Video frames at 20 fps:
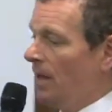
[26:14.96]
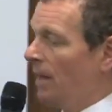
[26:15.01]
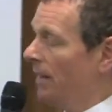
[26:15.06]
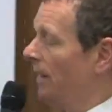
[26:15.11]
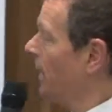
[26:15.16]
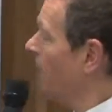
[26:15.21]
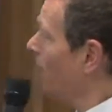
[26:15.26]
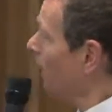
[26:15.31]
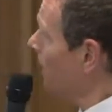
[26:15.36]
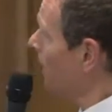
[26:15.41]

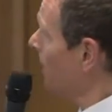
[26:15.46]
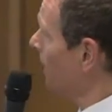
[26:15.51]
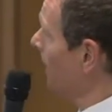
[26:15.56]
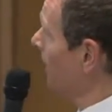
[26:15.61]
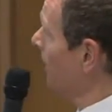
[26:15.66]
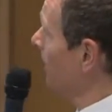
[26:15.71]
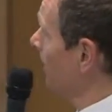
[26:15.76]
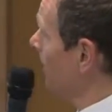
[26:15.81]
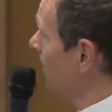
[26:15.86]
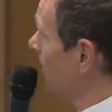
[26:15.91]
The other
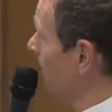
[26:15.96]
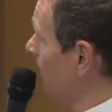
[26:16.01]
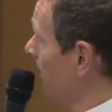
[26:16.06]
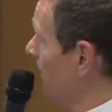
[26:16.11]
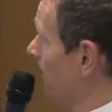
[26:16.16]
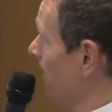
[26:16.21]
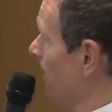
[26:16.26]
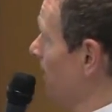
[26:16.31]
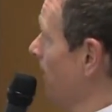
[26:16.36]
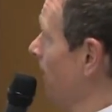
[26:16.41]
thing that can be
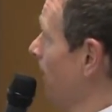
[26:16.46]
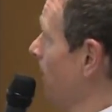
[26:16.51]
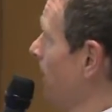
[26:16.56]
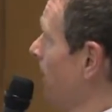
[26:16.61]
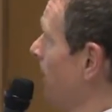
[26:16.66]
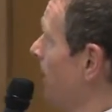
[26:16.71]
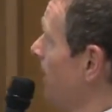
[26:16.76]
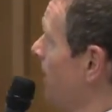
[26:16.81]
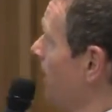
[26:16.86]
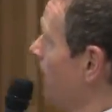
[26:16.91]
done
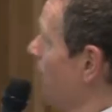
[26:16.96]
is